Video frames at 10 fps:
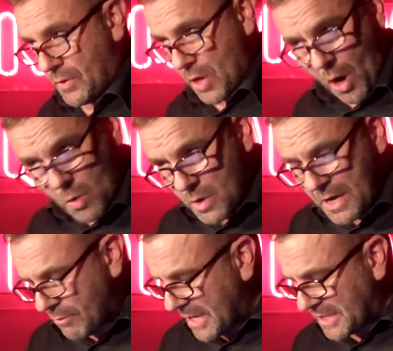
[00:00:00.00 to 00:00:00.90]
The
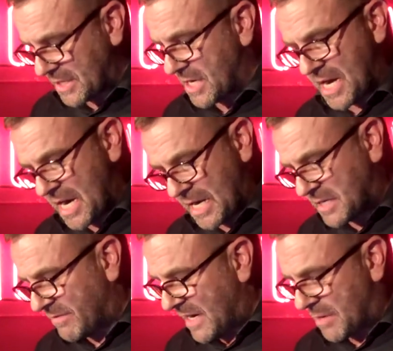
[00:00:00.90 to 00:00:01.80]
only reason he had
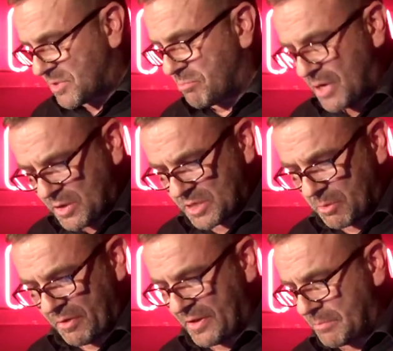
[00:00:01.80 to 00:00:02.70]
developed
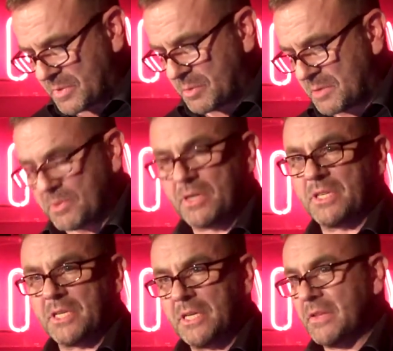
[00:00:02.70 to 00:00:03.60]
opposable thumbs was
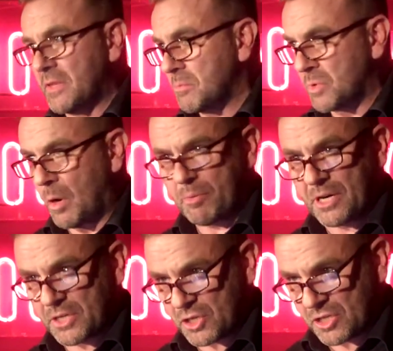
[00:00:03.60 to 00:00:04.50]
because he needed them to
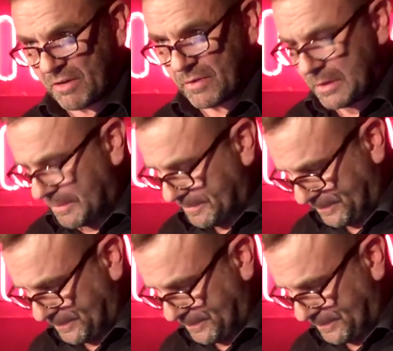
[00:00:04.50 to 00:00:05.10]
operate a shovel.